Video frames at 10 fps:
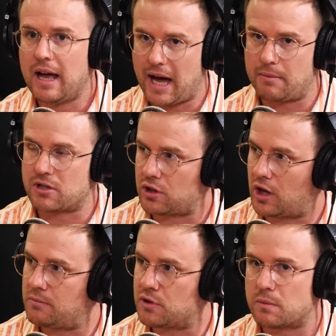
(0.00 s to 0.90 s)
how much
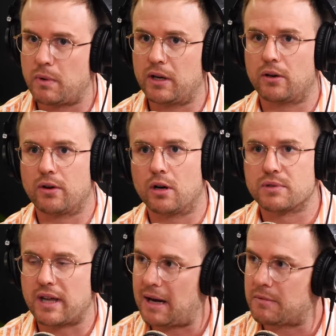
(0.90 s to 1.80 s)
time you spent on
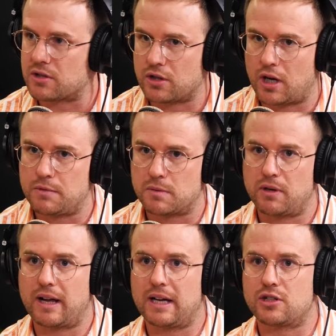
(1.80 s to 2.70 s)
ops, how much time you
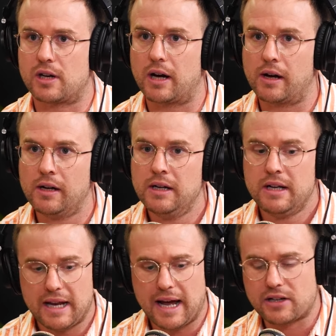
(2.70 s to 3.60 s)
spent on H R.
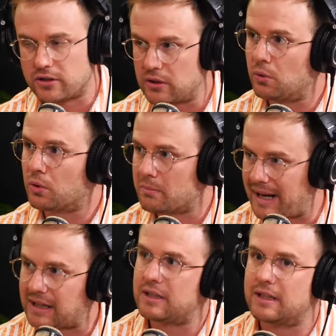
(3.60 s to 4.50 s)
It actually
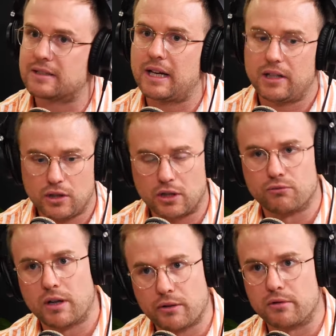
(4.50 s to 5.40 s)
automatically does that. And you can
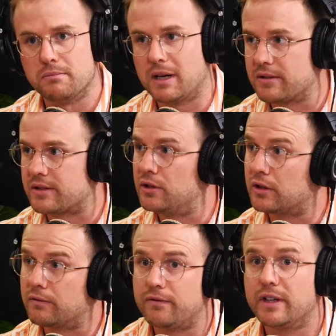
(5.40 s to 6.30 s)
run through months and you
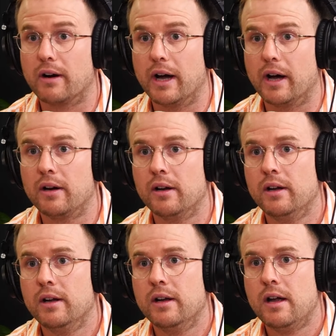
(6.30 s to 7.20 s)
can figure out,
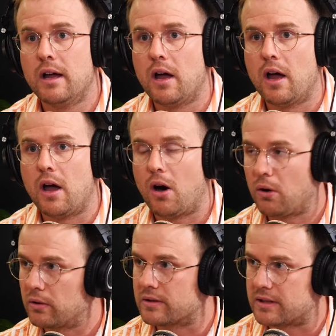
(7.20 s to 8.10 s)

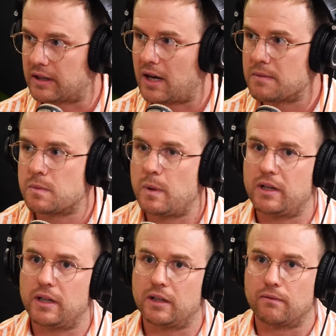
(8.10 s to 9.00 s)
hold on a second, I'm
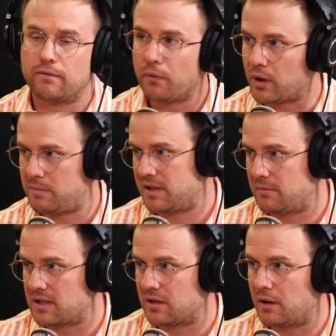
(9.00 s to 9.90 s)
spending forty percent
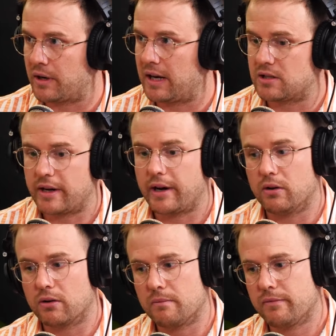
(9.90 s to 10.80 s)
of my time on H R,
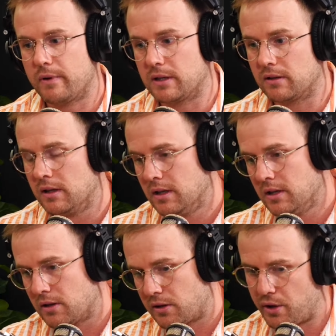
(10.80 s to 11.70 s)
or I'm spending
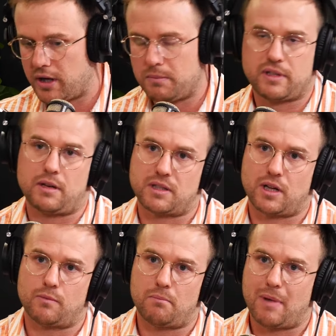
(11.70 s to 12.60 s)
thirty percent of my
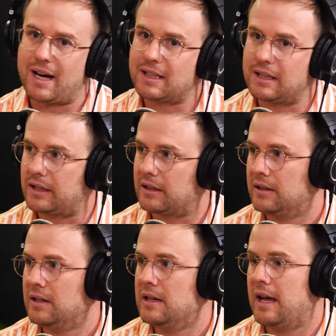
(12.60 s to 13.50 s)
time on marketing.
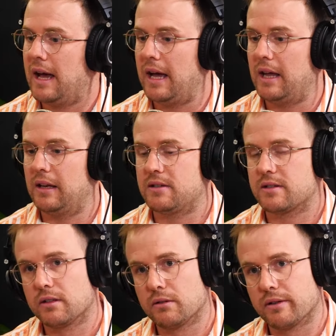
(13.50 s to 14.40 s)
And it's
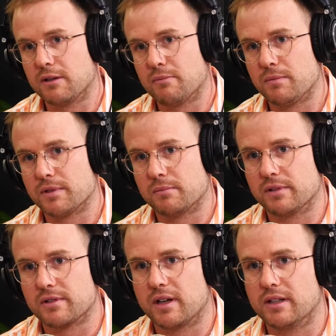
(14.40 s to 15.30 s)
just a little thing that pops up on
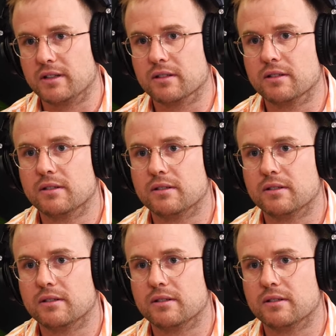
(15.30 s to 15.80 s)
the side of your,